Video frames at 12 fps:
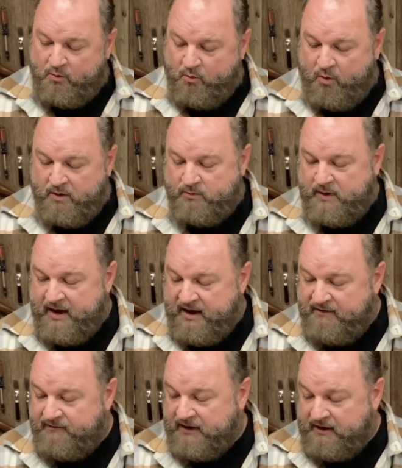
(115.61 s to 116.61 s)
what we
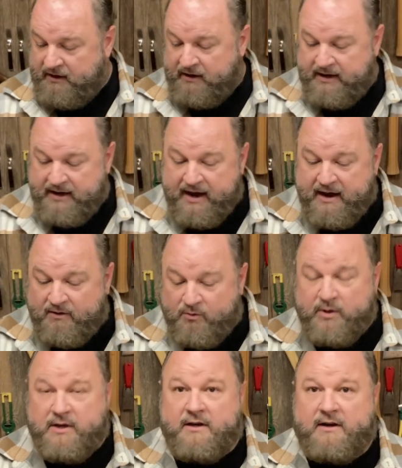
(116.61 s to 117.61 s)
have here and how
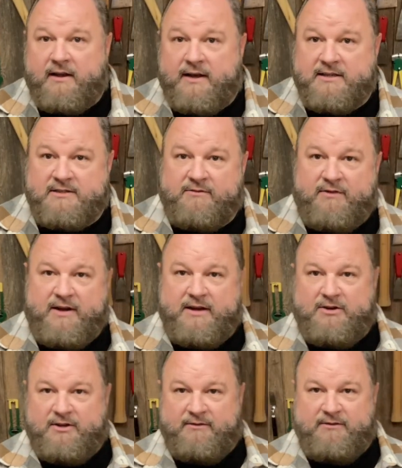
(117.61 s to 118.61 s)
we can
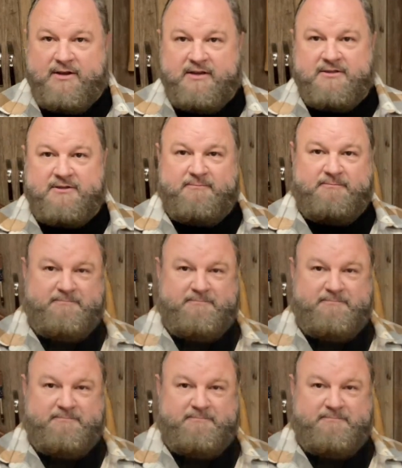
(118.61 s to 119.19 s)
classify all of these.